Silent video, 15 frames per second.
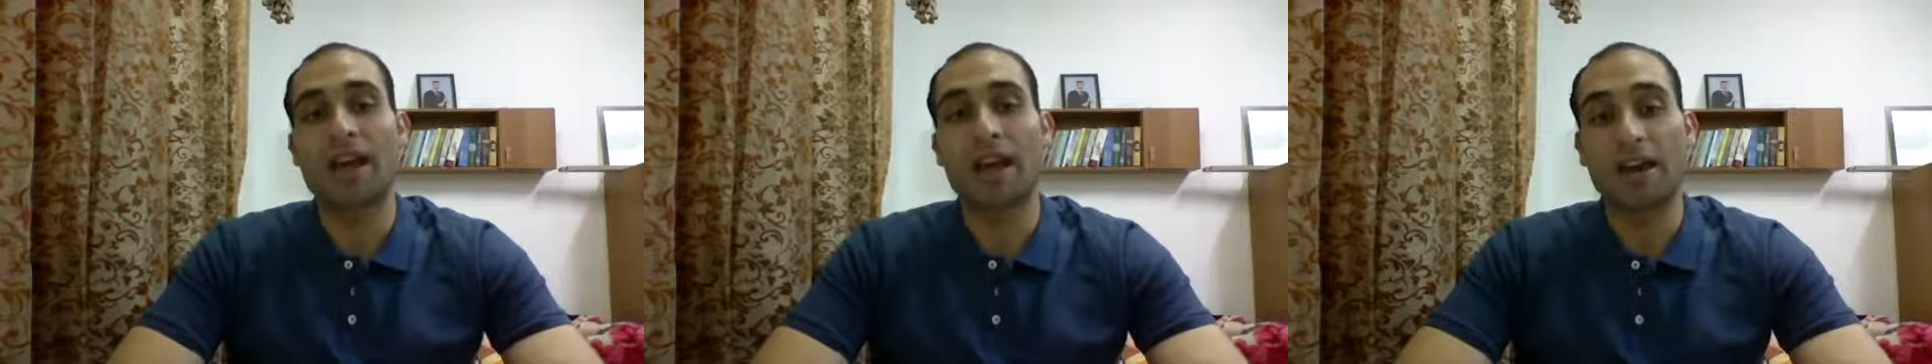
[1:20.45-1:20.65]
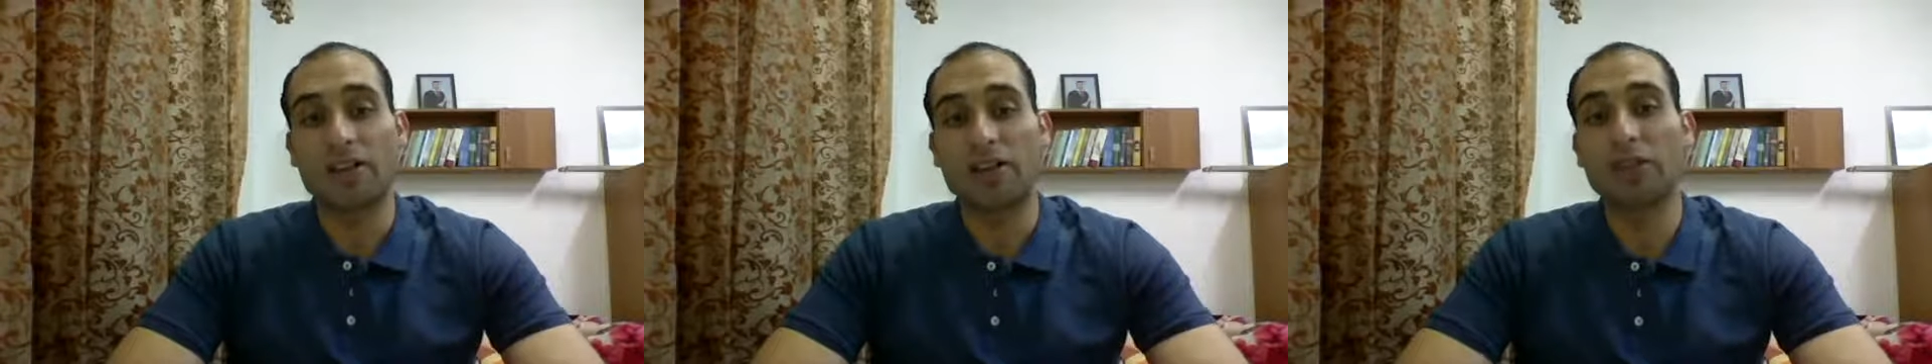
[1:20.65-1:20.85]

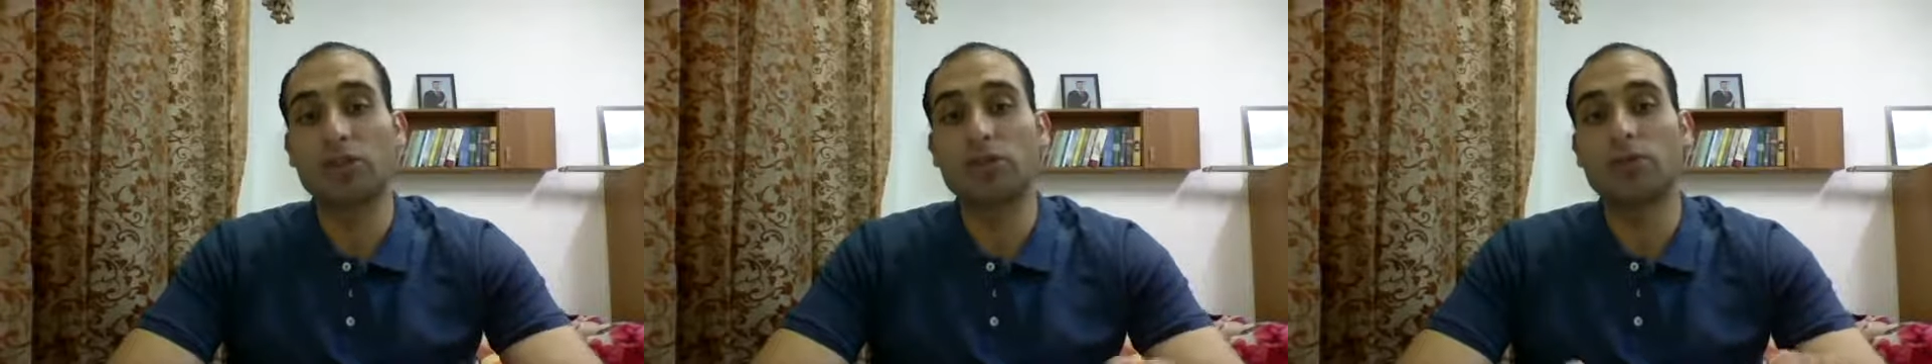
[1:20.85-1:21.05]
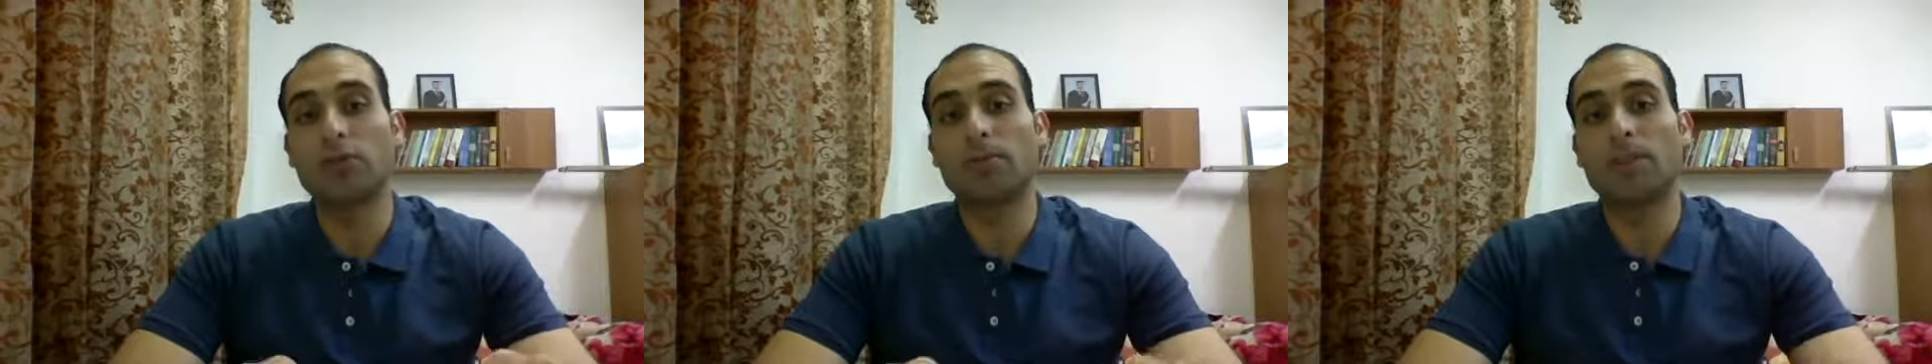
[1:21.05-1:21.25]
And he
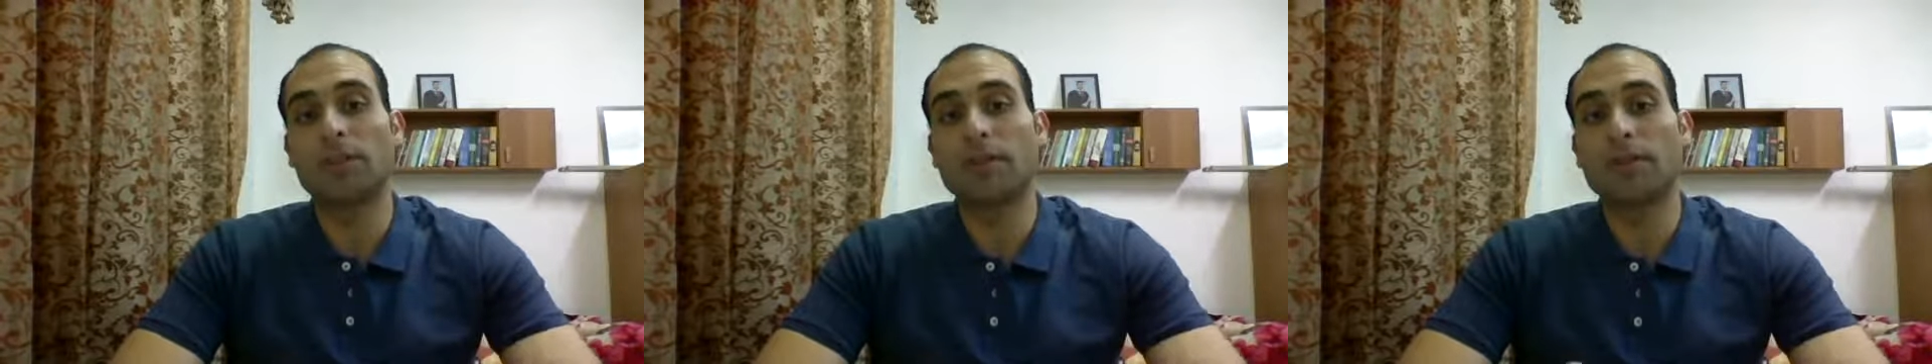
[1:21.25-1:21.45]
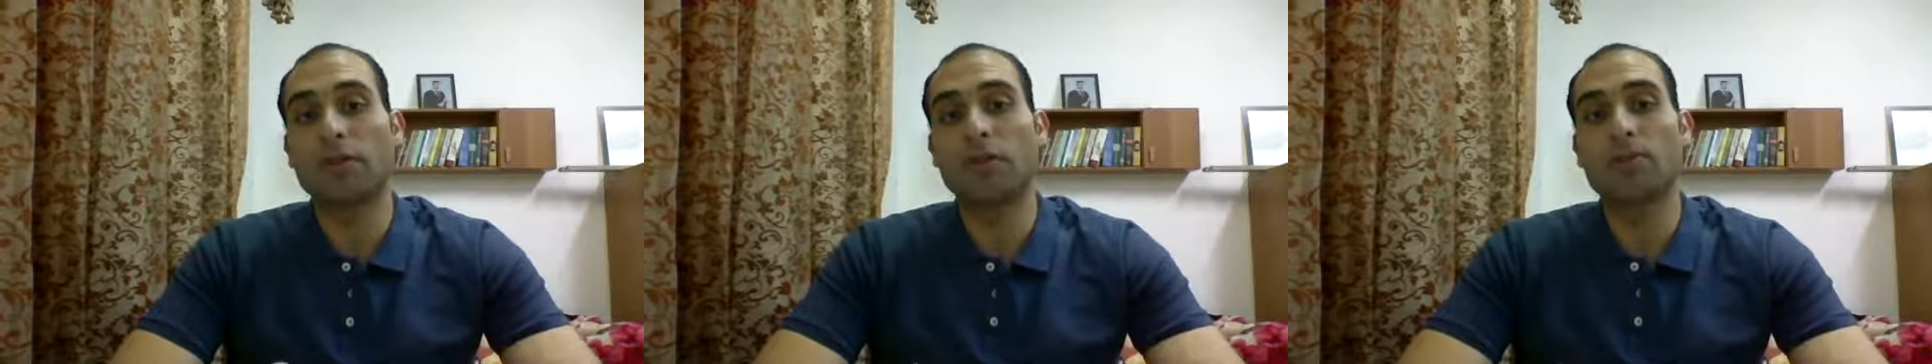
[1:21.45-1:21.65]
should be
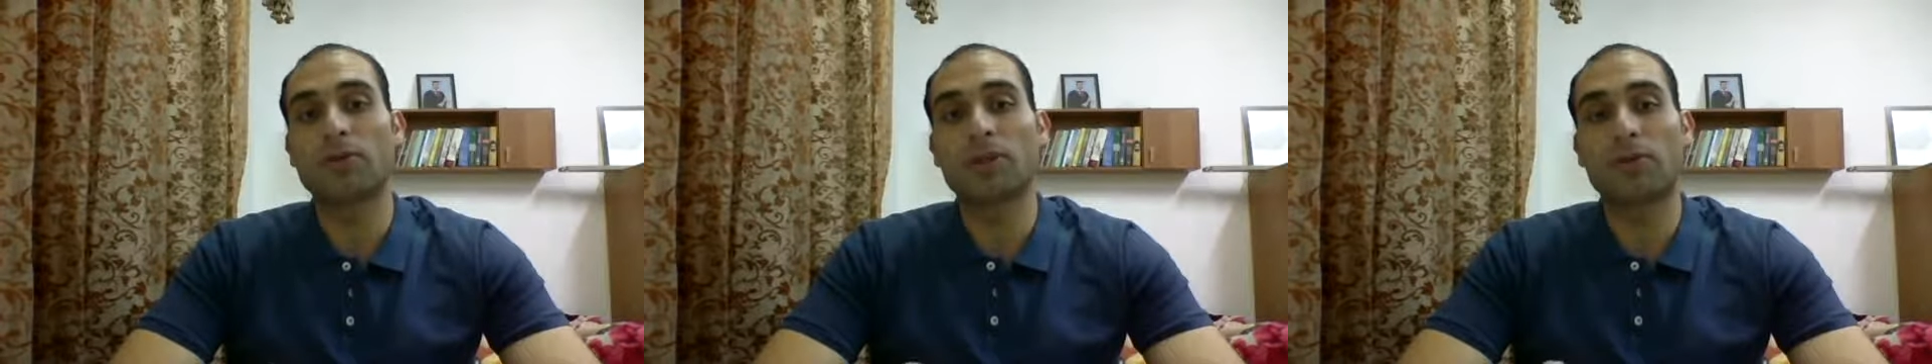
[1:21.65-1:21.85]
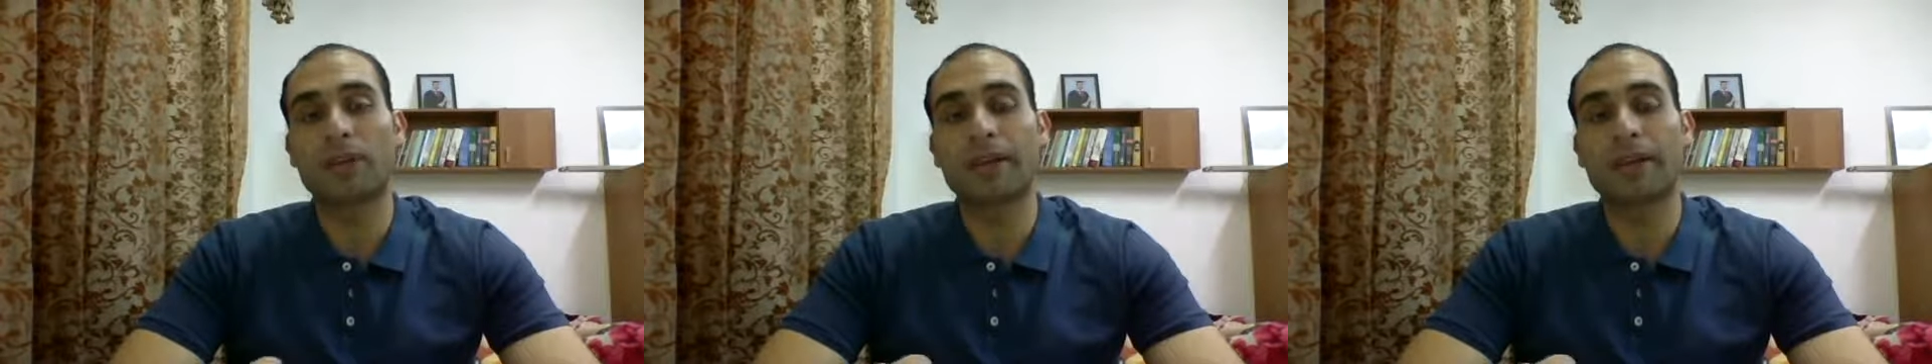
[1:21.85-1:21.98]
develop some